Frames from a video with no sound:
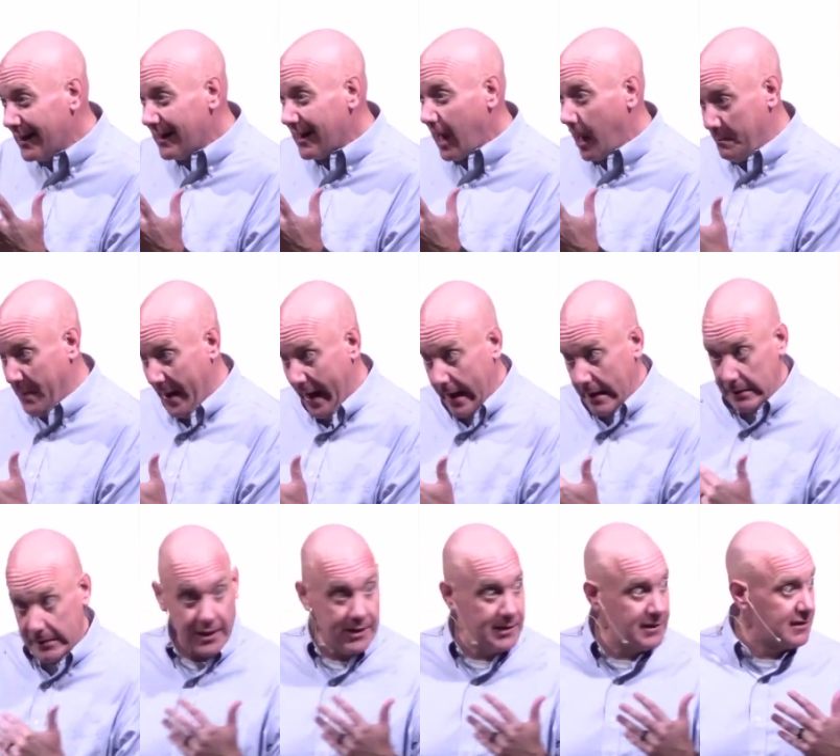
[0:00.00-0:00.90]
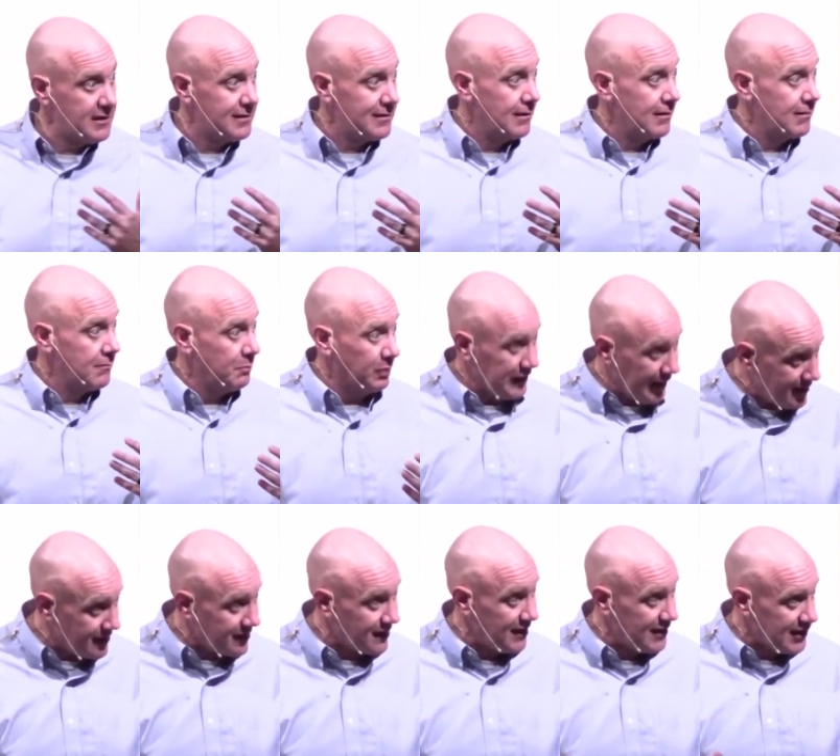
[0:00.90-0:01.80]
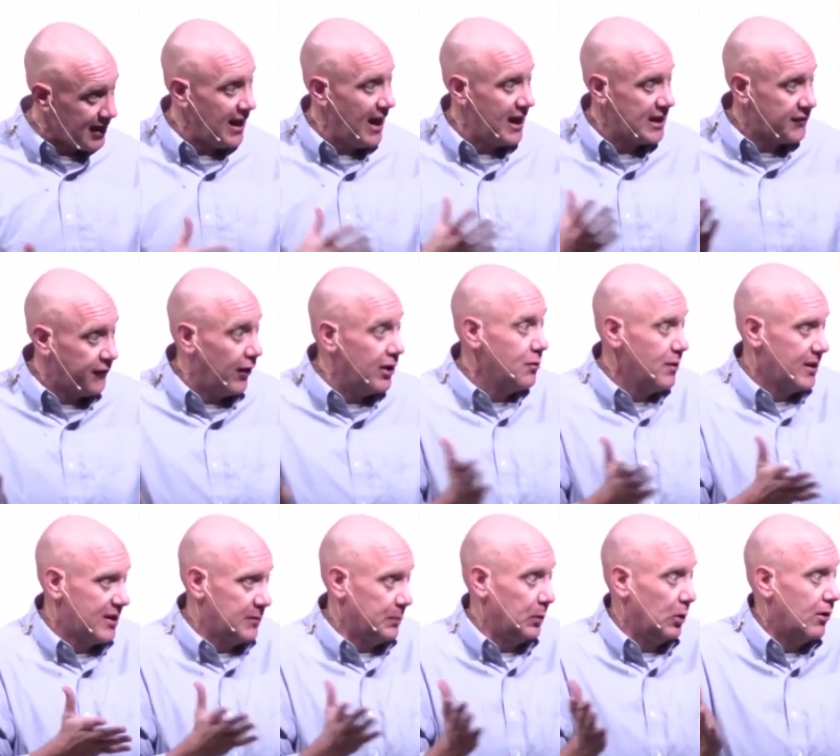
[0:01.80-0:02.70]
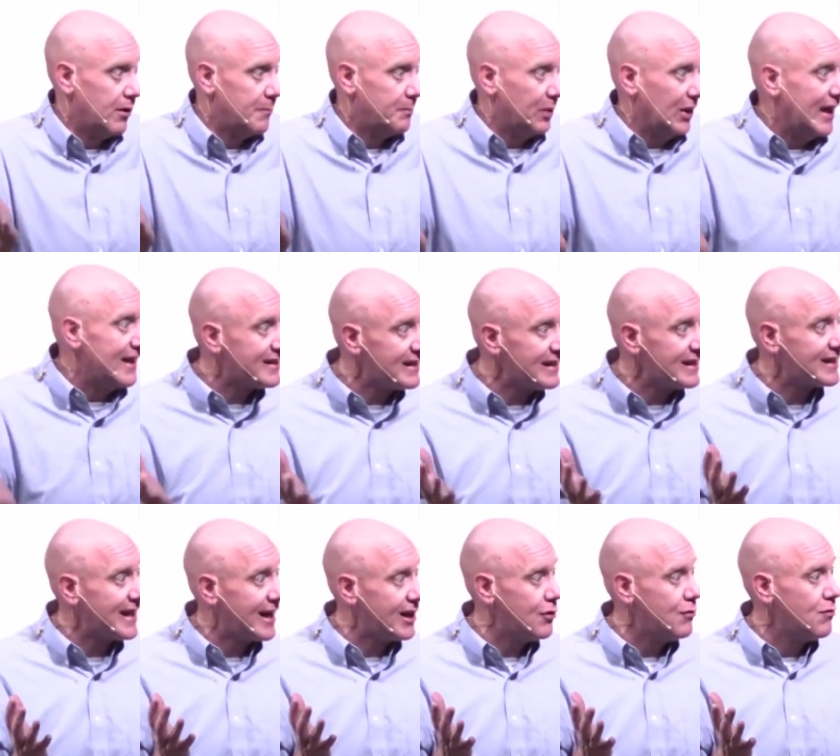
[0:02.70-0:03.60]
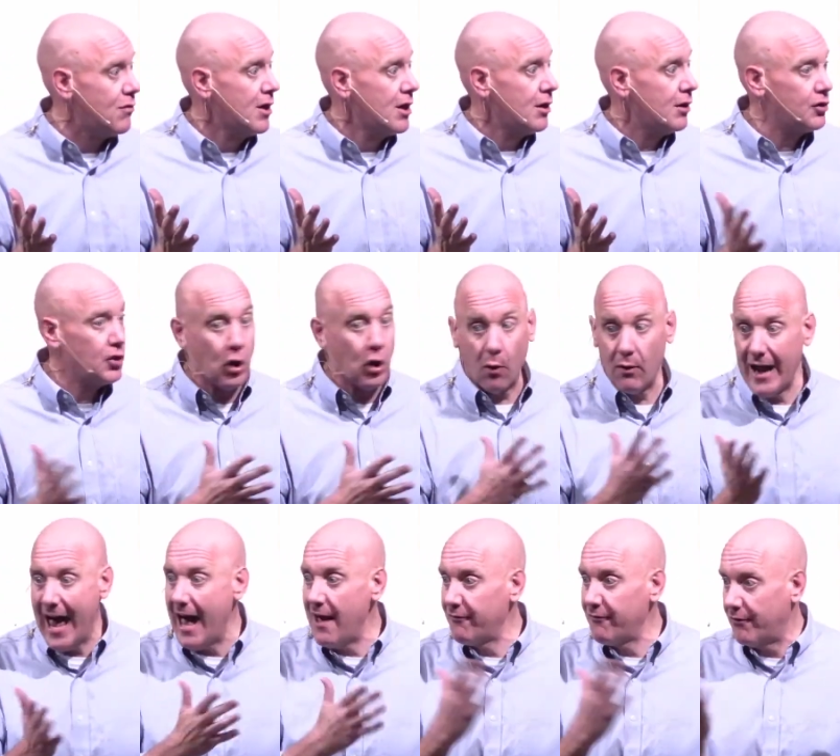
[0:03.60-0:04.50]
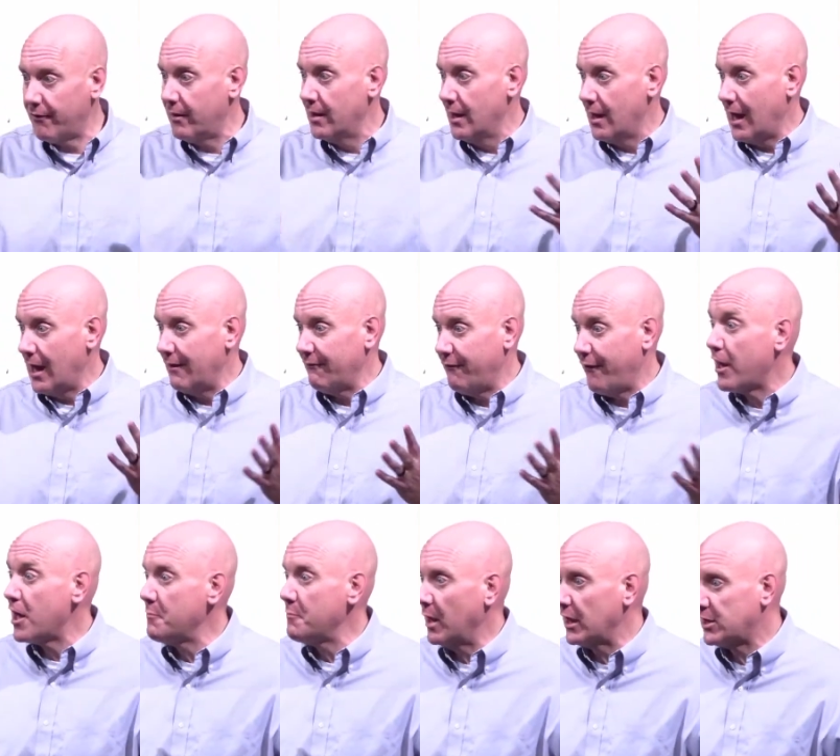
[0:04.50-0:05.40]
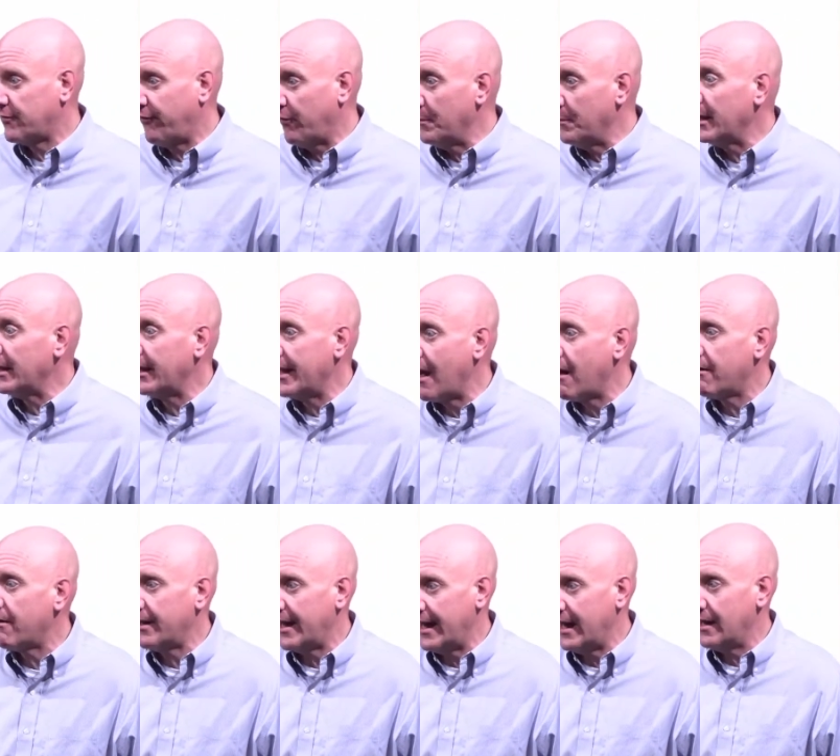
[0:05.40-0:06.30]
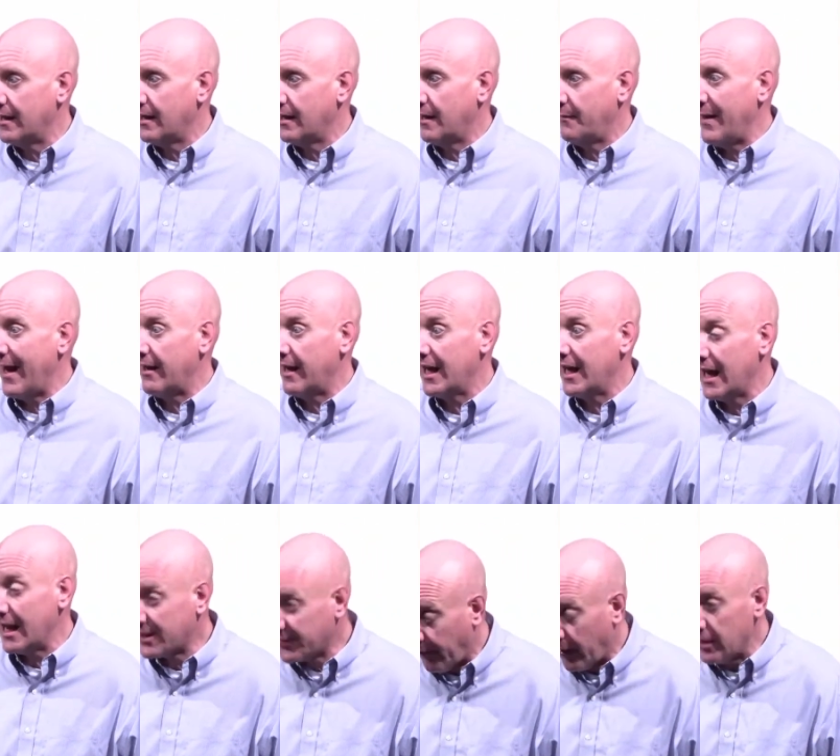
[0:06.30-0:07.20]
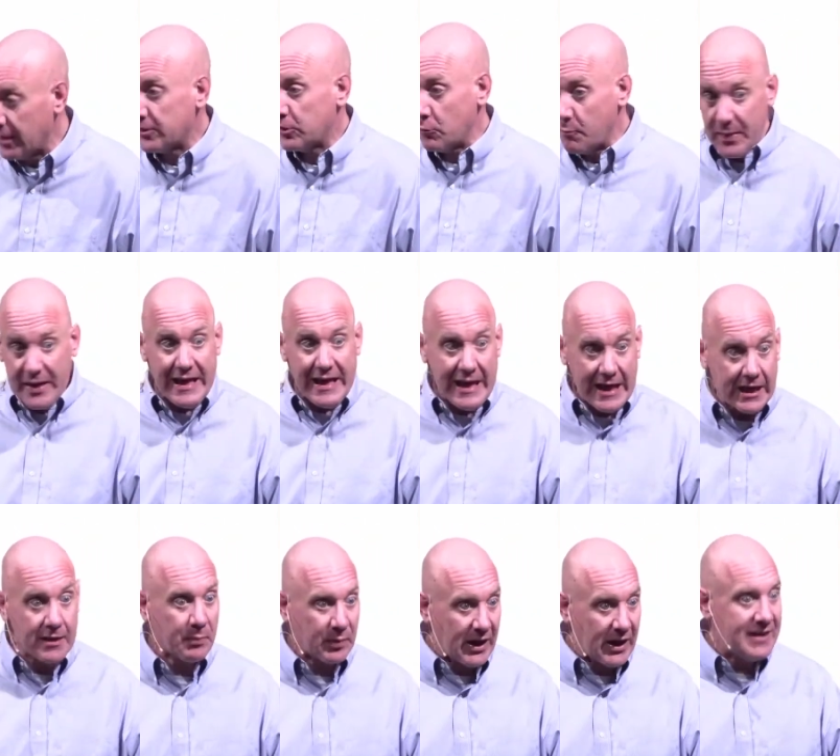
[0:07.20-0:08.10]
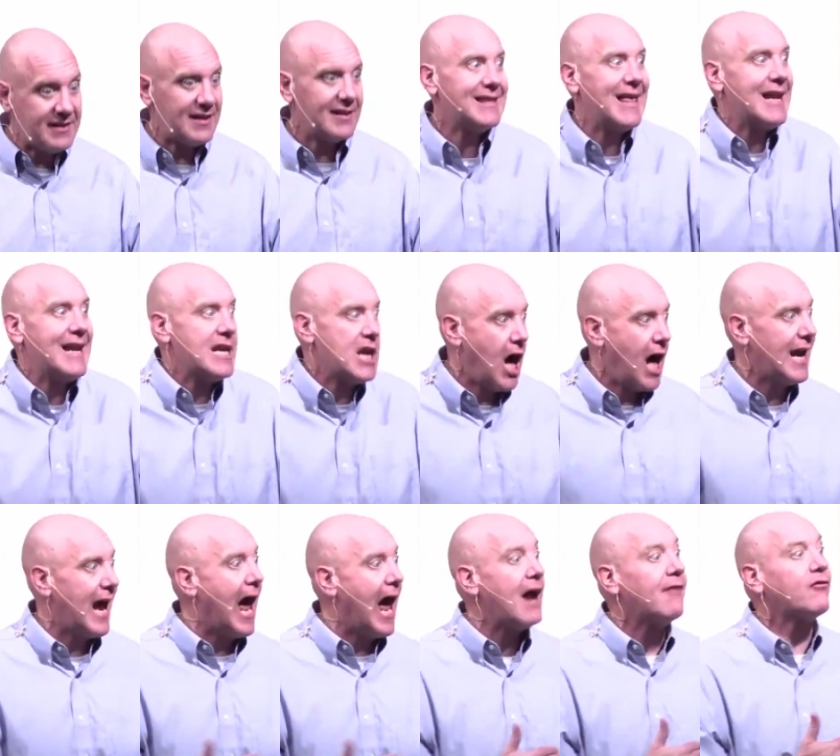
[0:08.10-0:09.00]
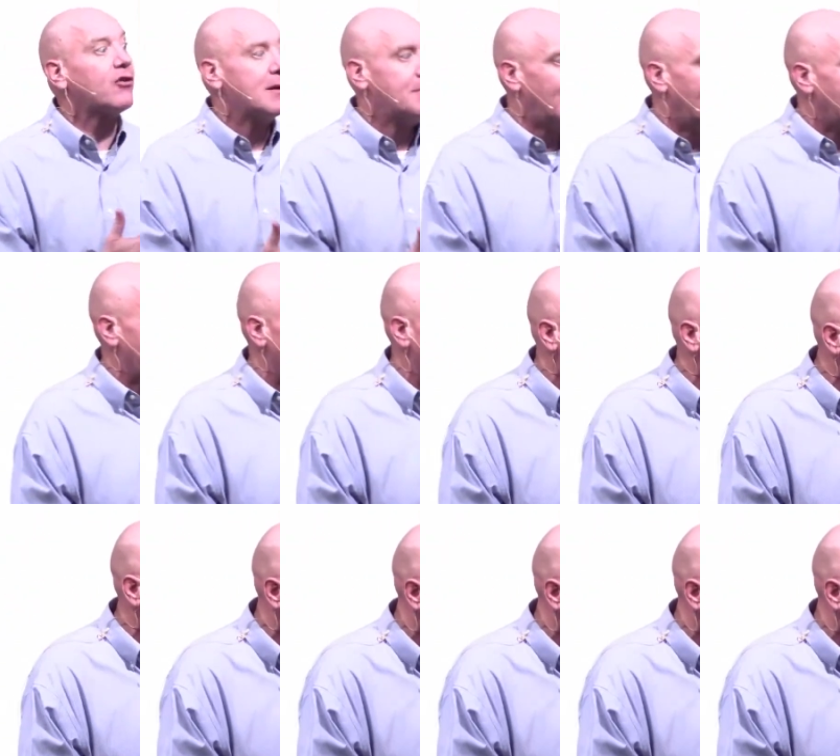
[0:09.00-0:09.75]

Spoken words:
abandoned places. It's fun to explore places that you don't have very much familiarity about. It's fun to be in places that not everybody gets